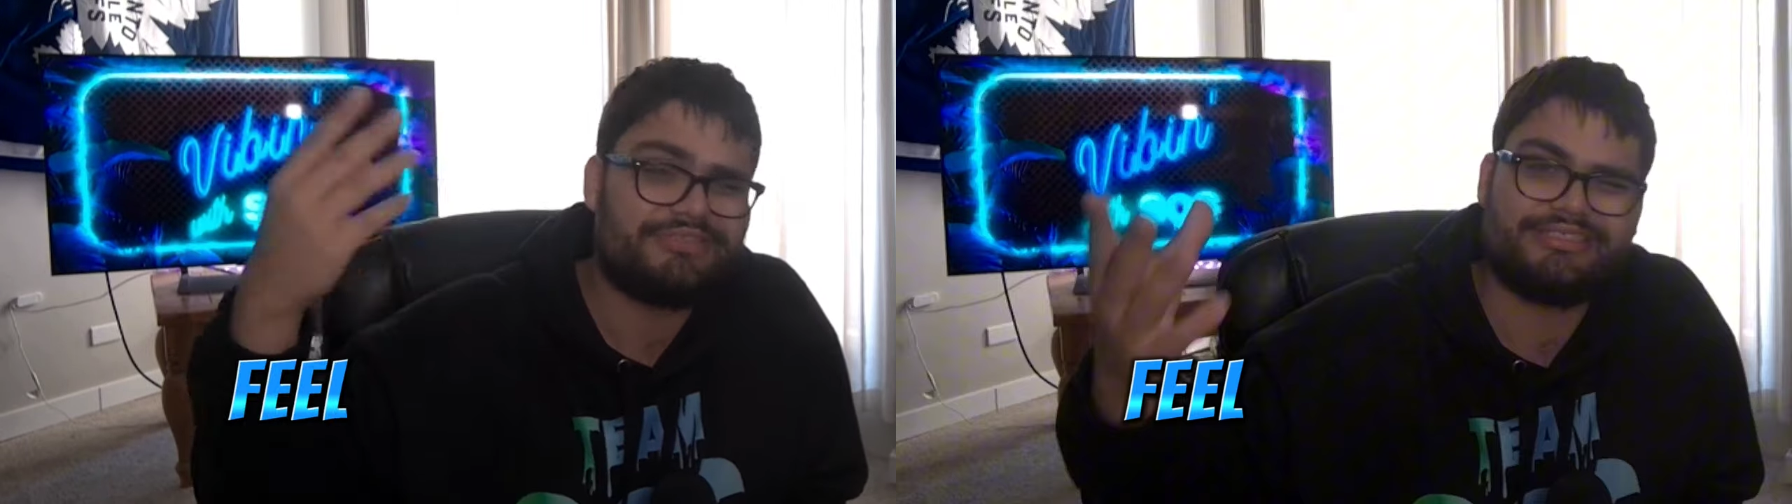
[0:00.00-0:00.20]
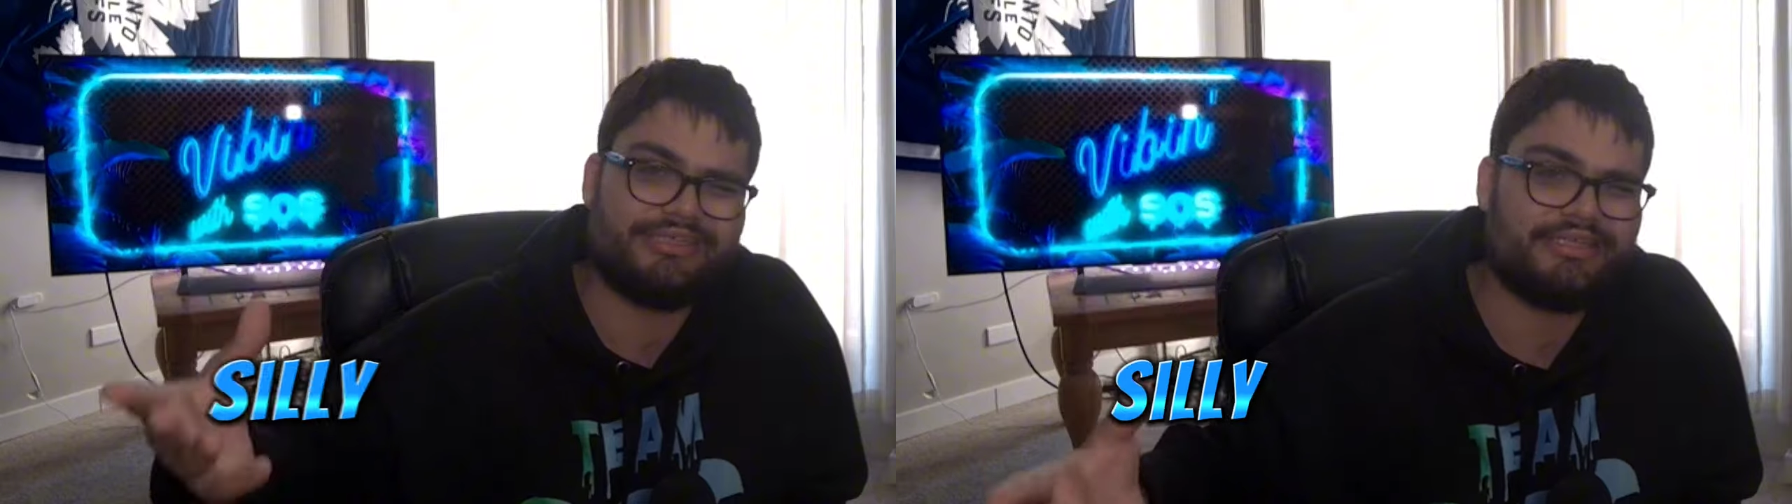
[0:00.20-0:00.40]

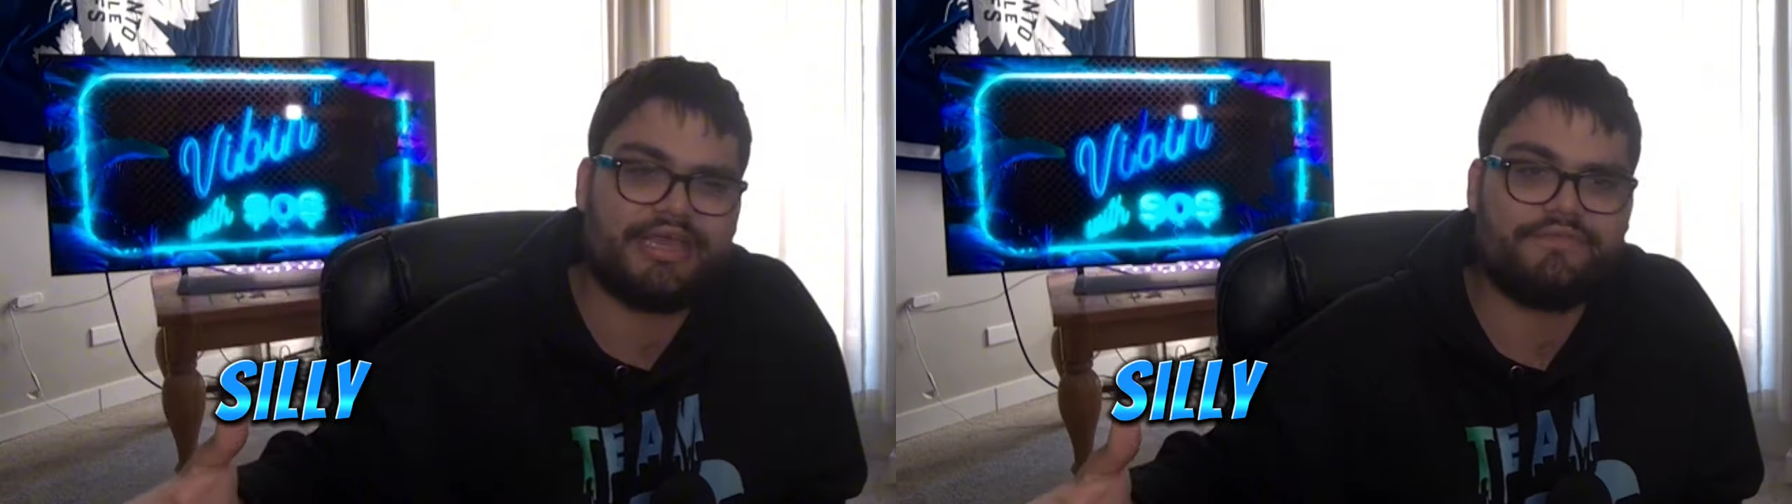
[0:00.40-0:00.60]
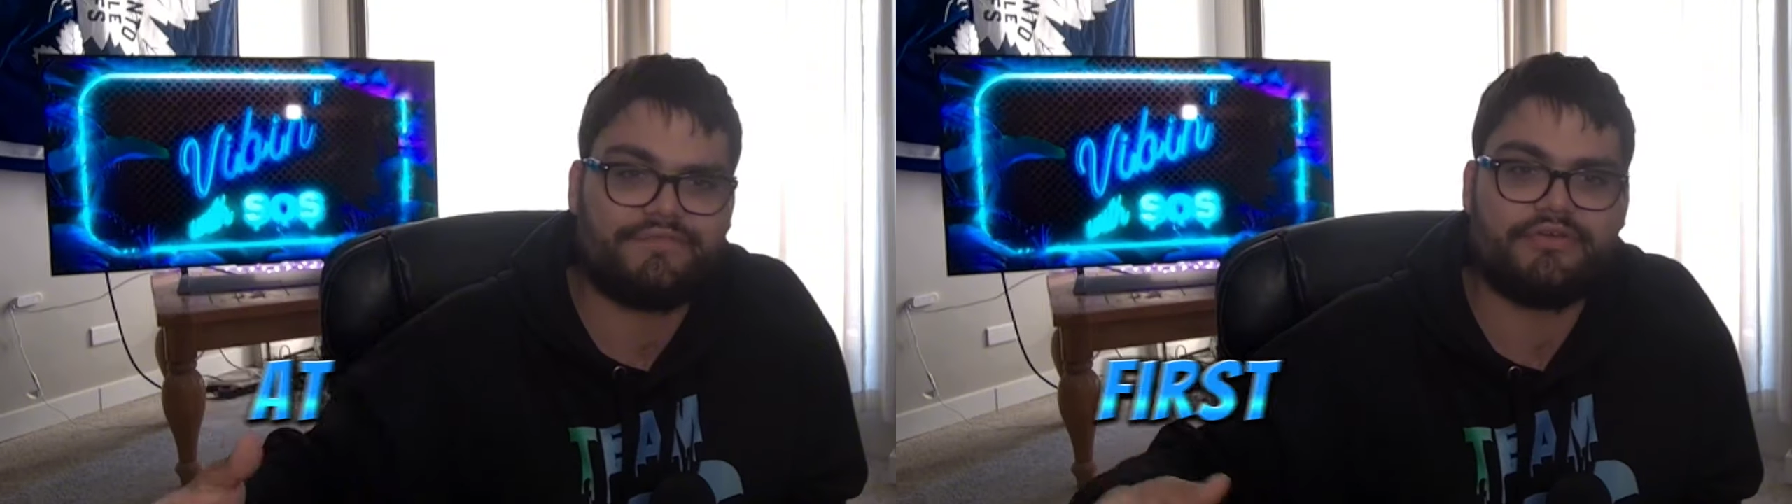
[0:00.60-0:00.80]
silly
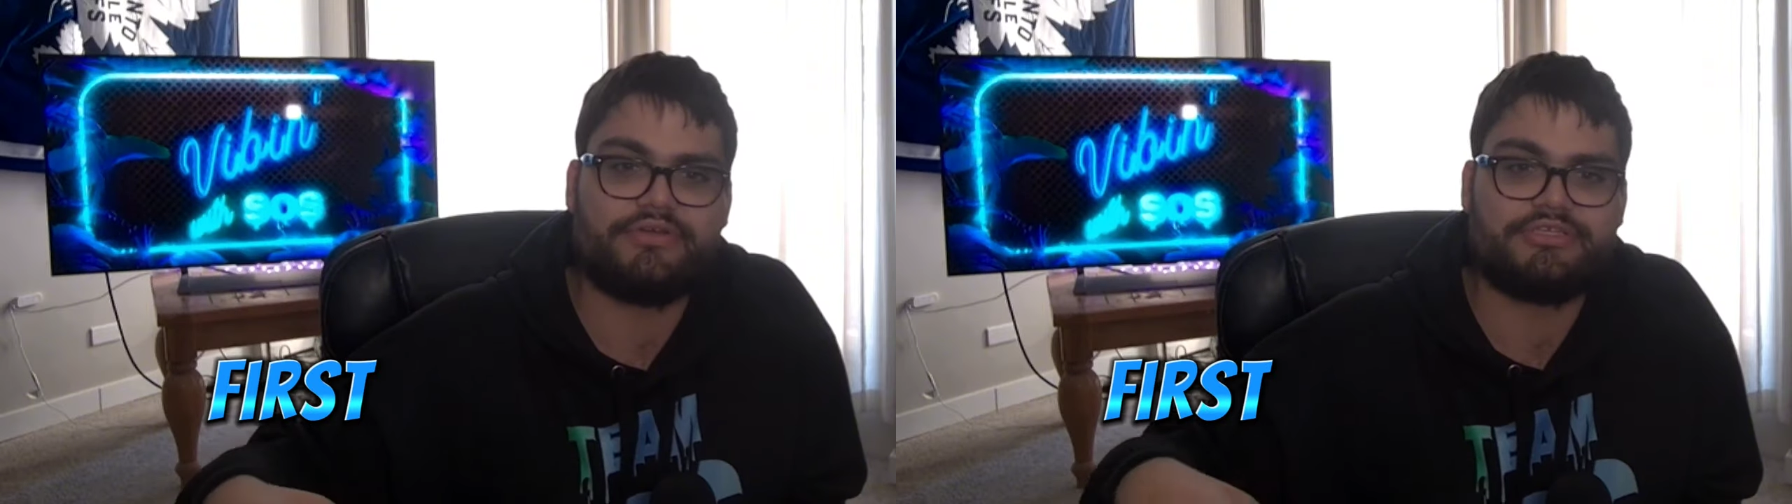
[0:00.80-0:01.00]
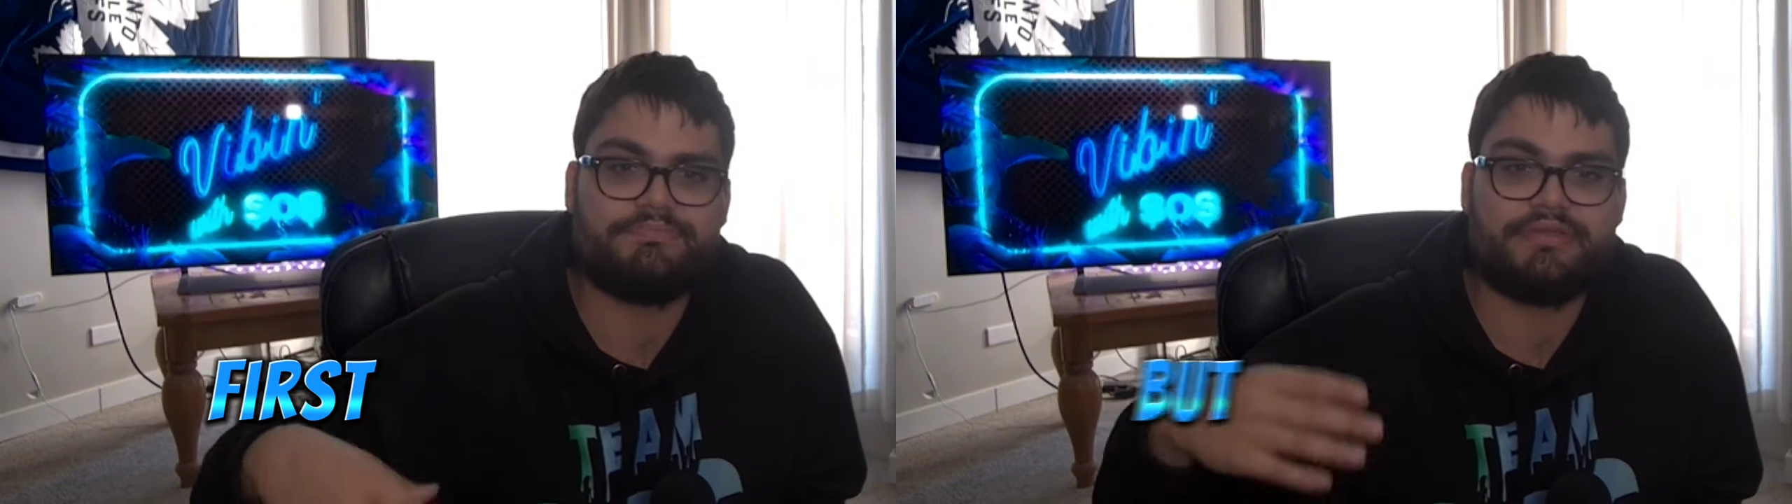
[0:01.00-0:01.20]
at first,